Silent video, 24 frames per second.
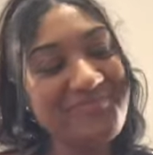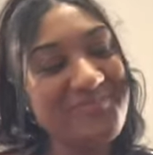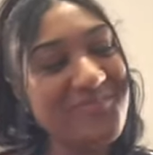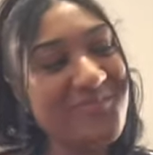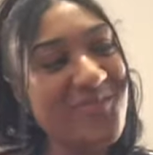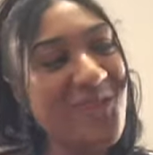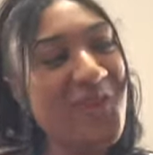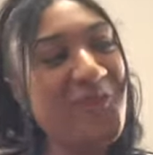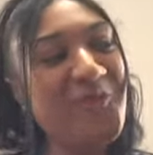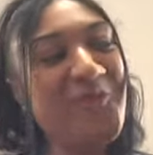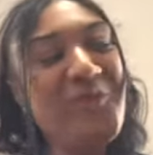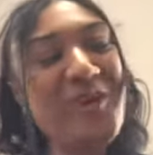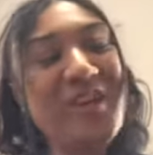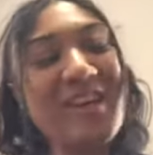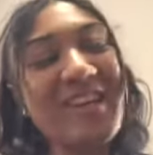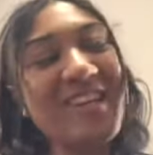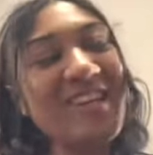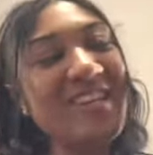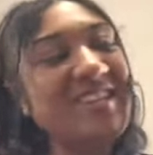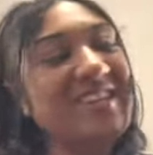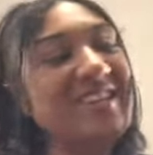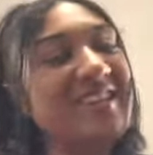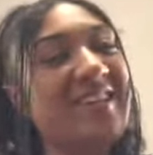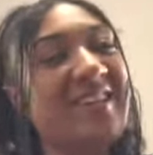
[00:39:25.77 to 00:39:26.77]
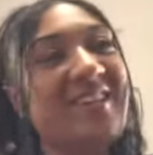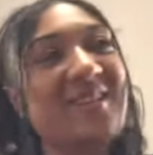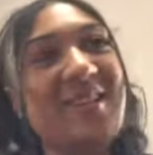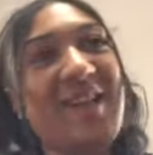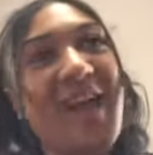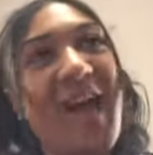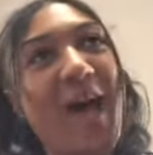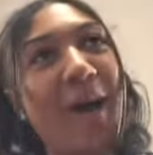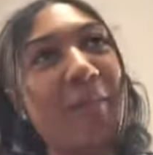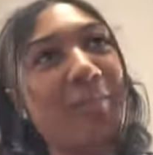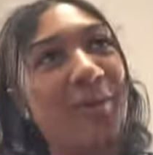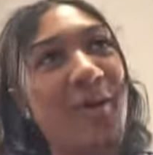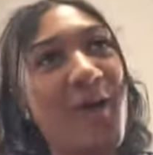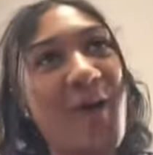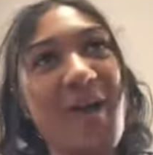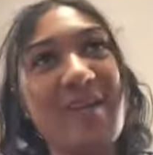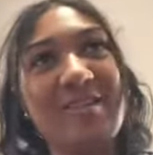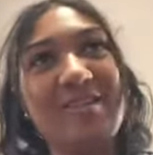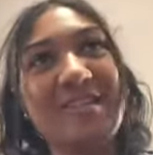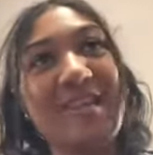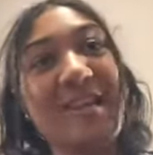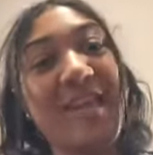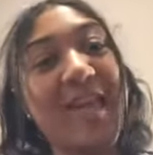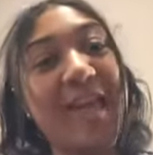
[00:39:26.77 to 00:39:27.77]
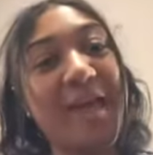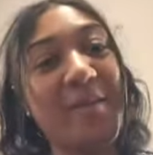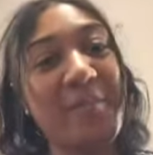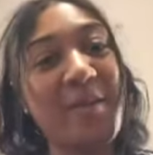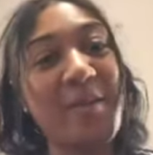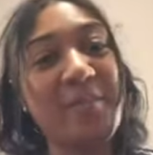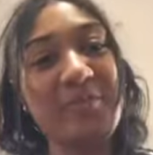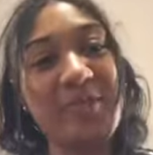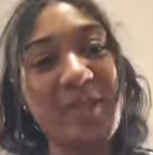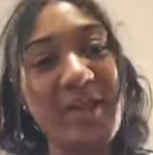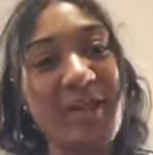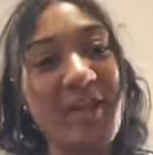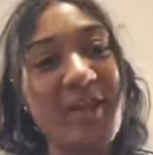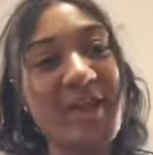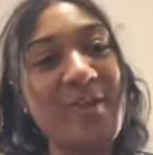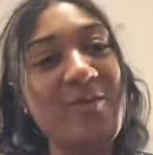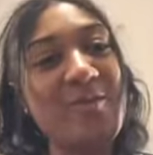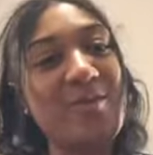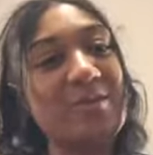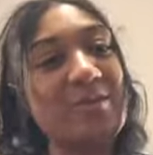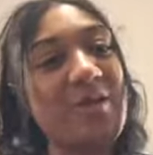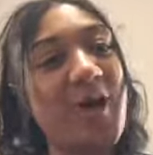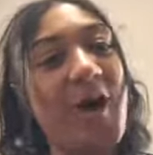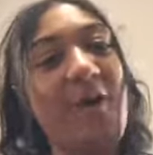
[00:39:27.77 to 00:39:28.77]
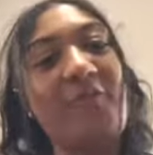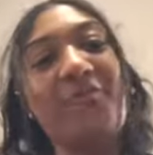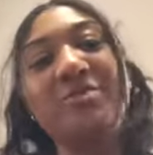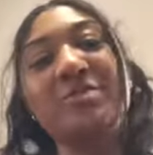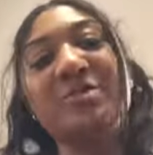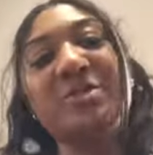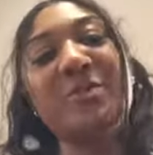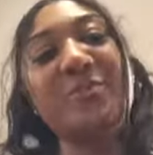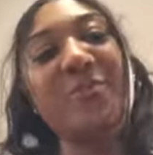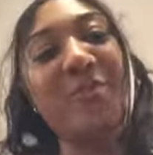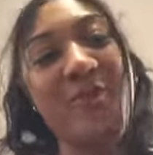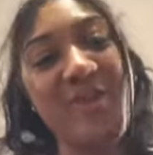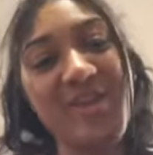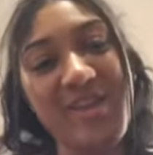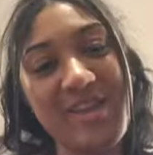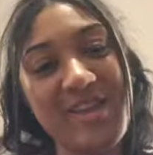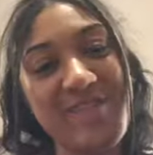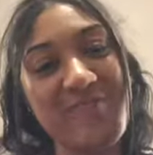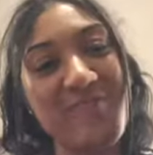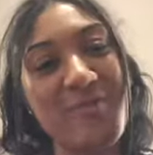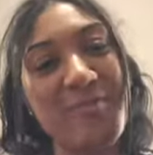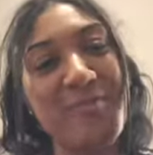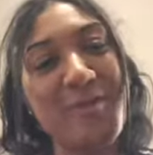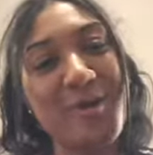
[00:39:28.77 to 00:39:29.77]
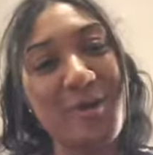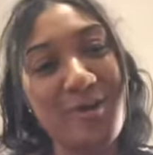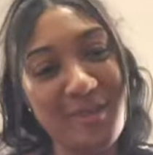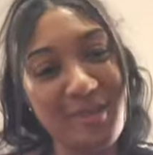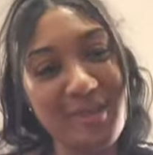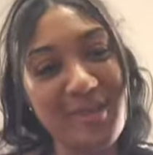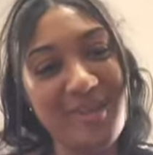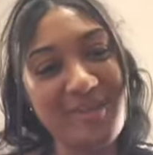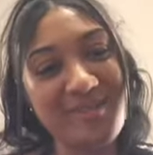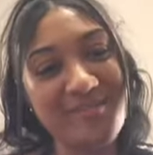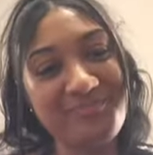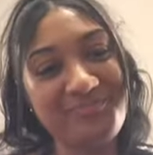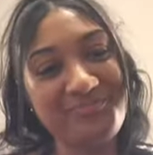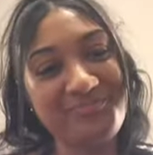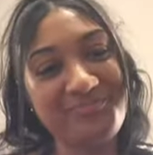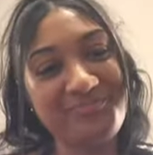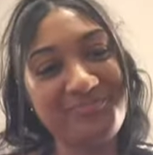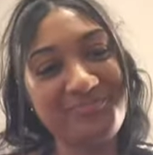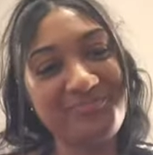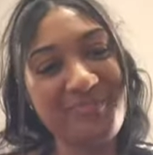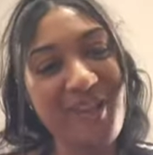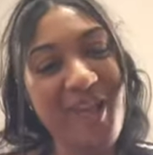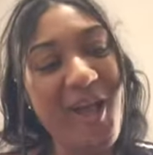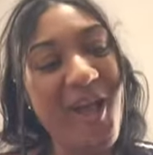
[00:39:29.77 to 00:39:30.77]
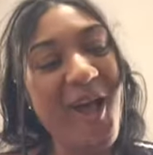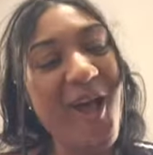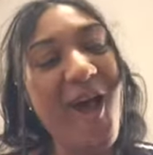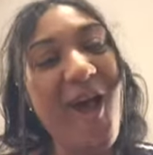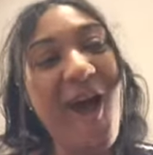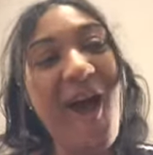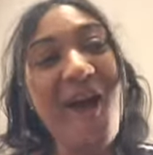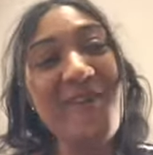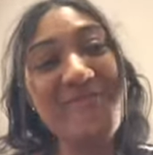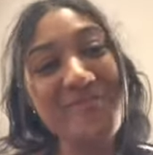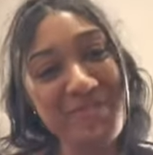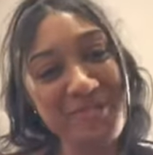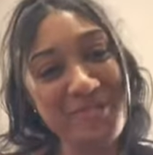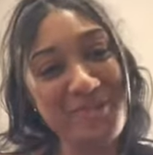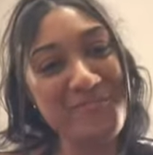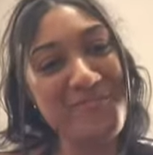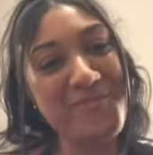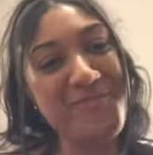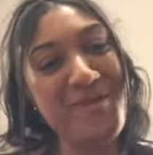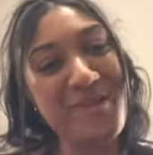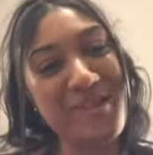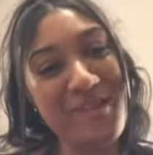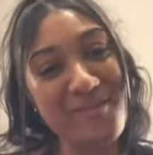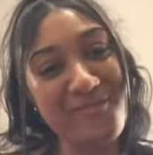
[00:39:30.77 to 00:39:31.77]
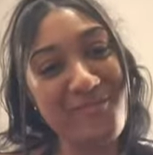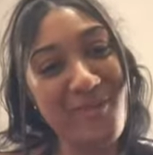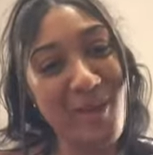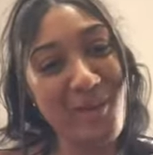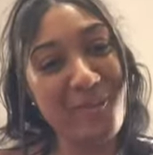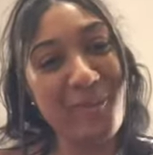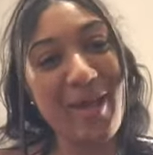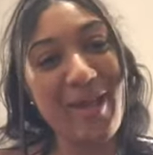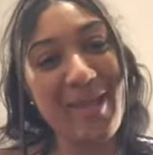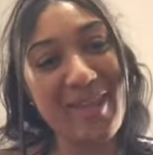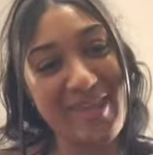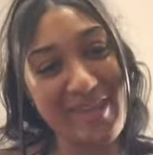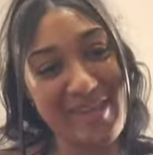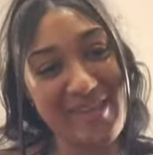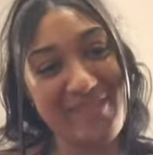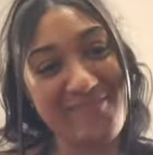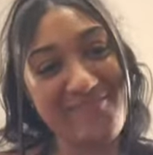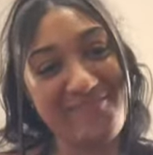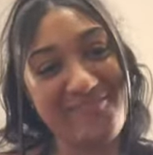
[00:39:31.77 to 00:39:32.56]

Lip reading: One of the 10 cop cars that came up there, it was Officer Porky from earlier. Officer Porky found my key.